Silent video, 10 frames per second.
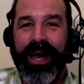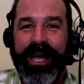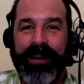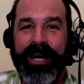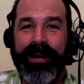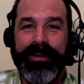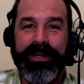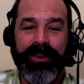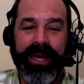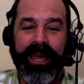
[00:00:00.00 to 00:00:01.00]
Coming up in
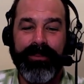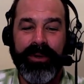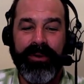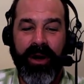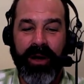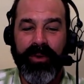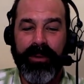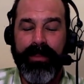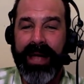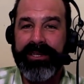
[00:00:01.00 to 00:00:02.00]
This Week in Computer Hardware,
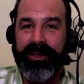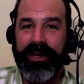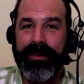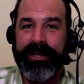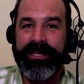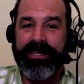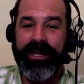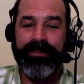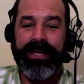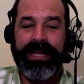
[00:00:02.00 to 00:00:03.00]
Magic Leap has a
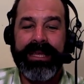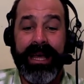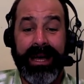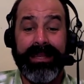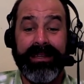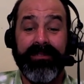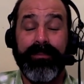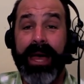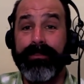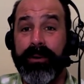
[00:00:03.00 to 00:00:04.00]
ship date, kind of.
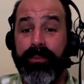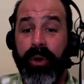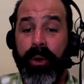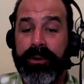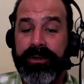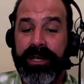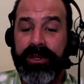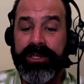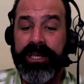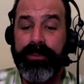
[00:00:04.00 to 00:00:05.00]
MacBook Pro owners get
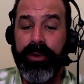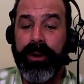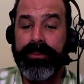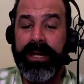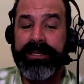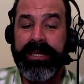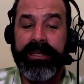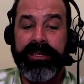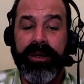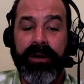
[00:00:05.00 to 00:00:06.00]
the CPU updates they
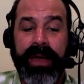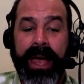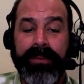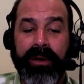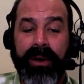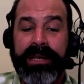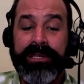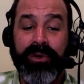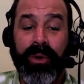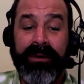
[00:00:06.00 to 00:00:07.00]
deserve, AMD
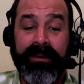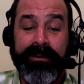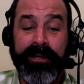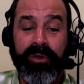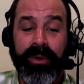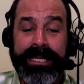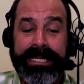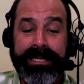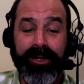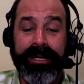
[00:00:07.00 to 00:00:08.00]
Ryzen 2500,
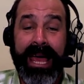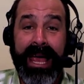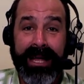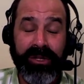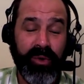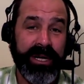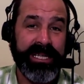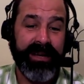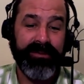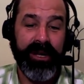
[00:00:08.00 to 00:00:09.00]
2600, and
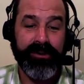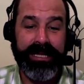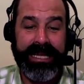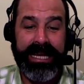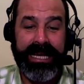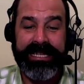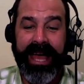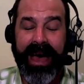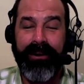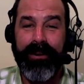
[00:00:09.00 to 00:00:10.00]
2700 leaks, and
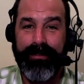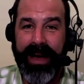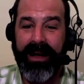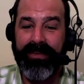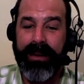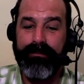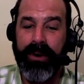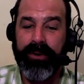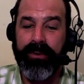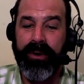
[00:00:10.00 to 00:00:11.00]
how about that
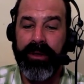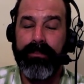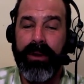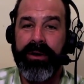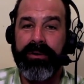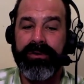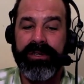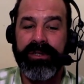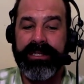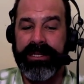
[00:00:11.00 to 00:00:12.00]
Motorola Moto
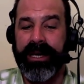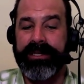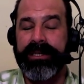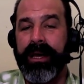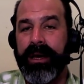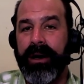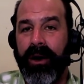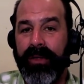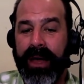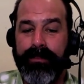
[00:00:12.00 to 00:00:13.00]
G6?
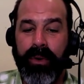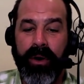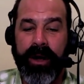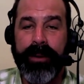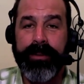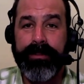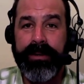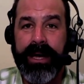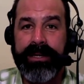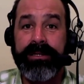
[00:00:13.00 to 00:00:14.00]
All that more coming up
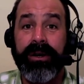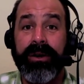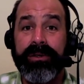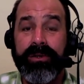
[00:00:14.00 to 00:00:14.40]
next on